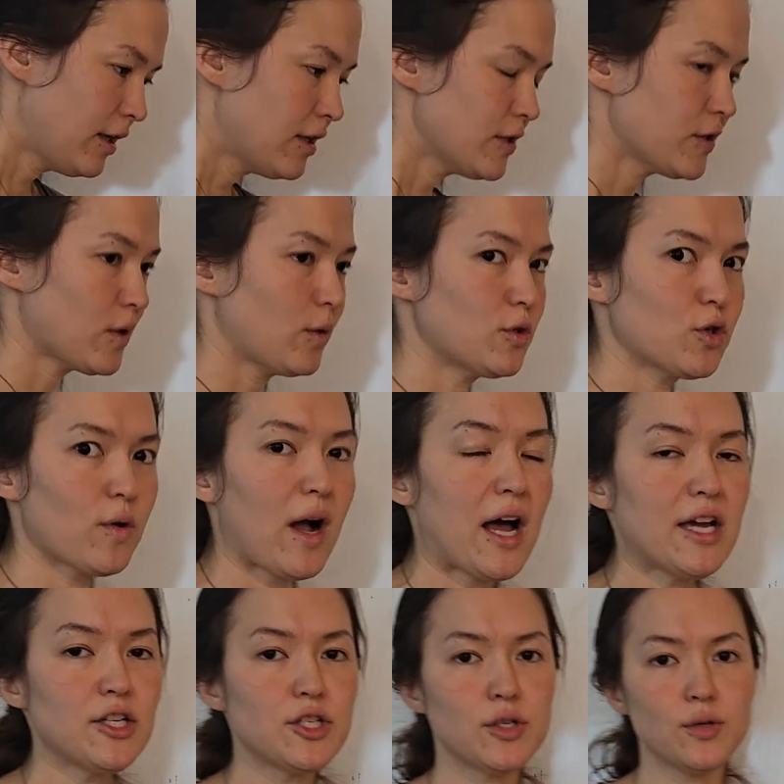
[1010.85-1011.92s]
So
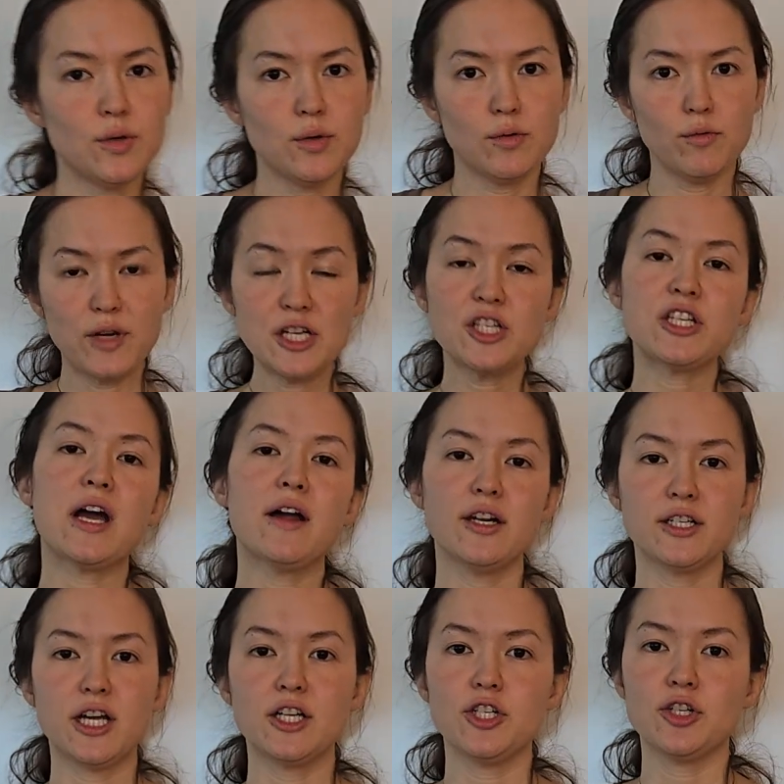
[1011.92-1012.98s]
try to reach down
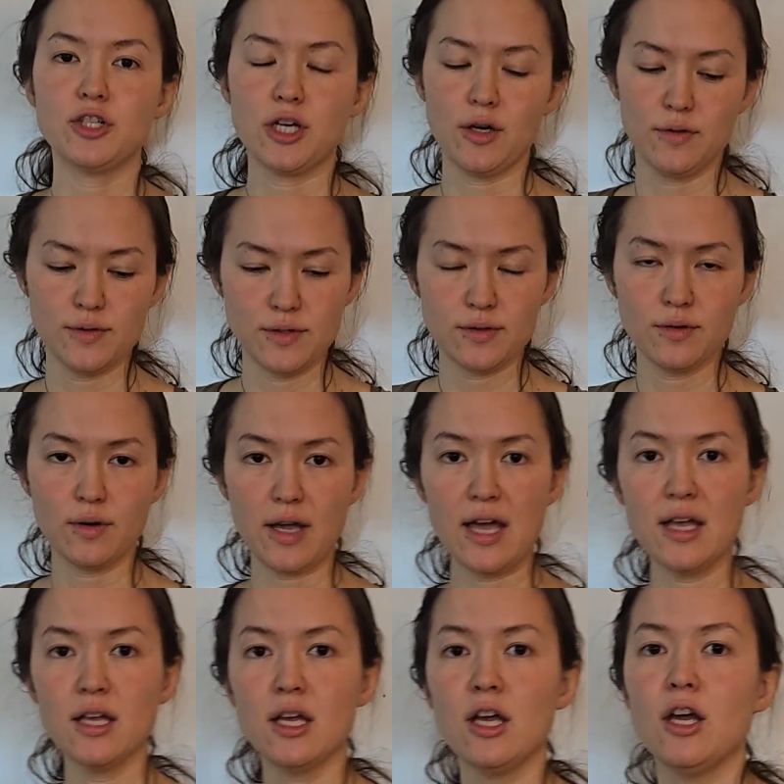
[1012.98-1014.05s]
and touch your toes,
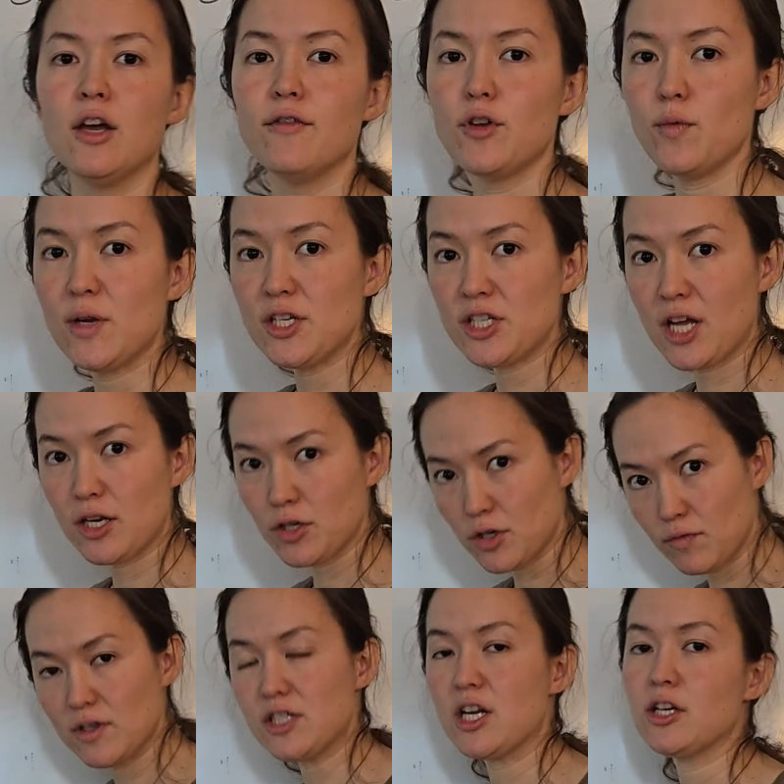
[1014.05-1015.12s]
okay? If you reach down, you
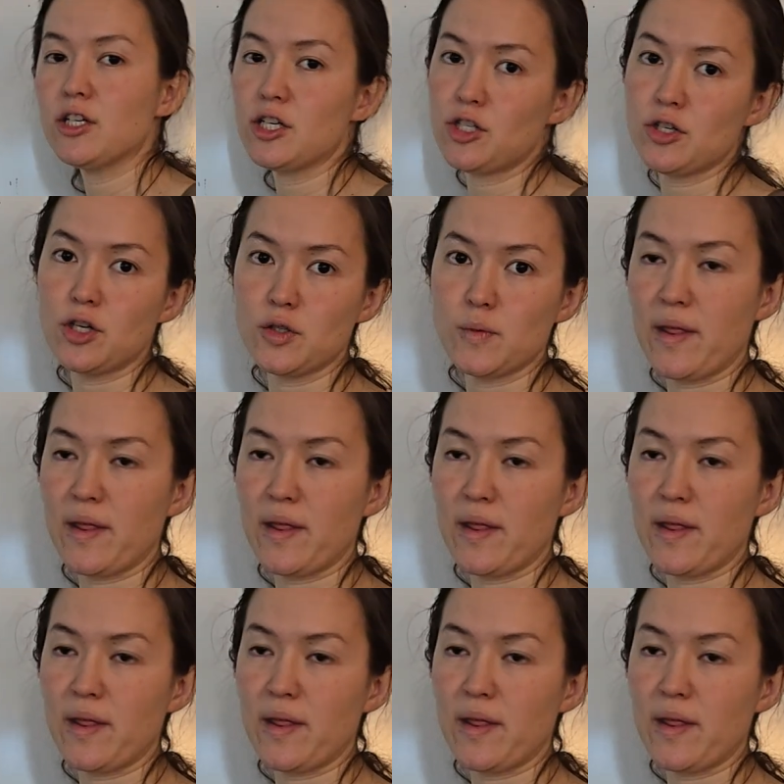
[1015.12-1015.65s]
can reach down and touch your toes